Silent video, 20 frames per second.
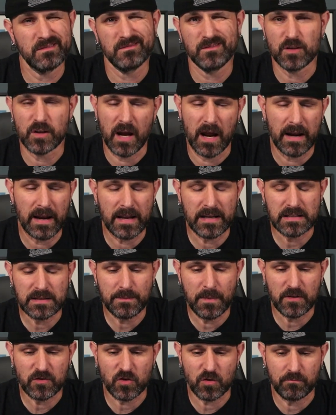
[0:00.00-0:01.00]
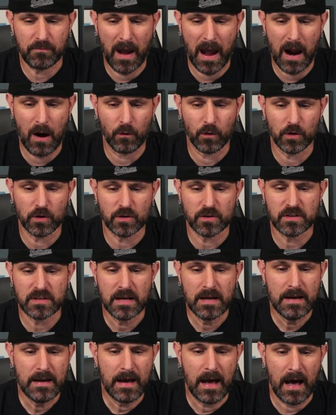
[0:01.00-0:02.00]
You got asymmetric powers,
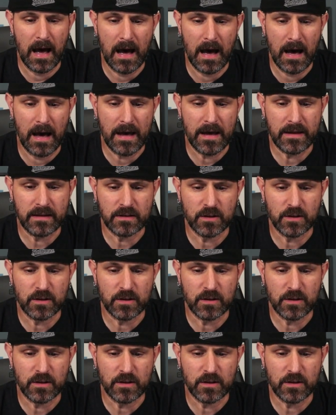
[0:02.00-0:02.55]
and